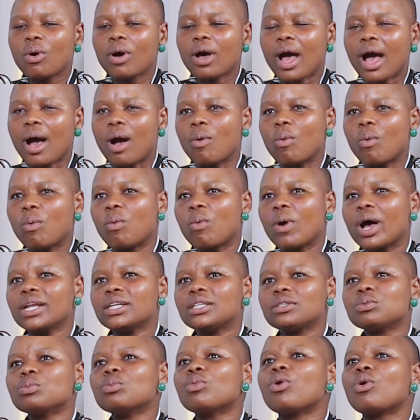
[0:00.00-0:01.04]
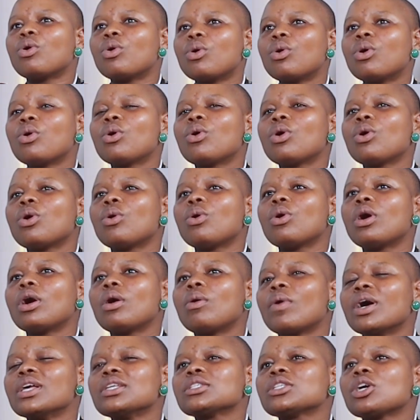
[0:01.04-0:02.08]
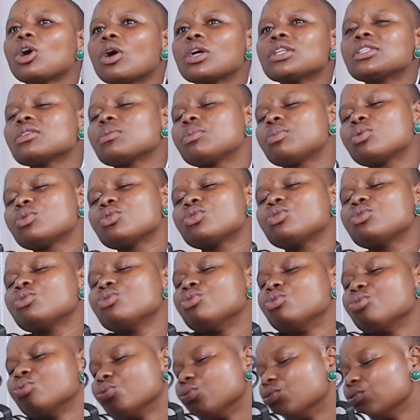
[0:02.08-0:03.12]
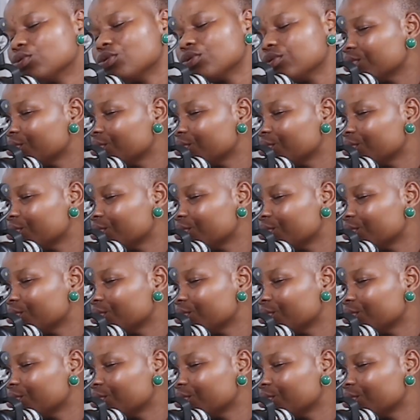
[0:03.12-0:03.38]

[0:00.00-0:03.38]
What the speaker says: what more was God supposed to do.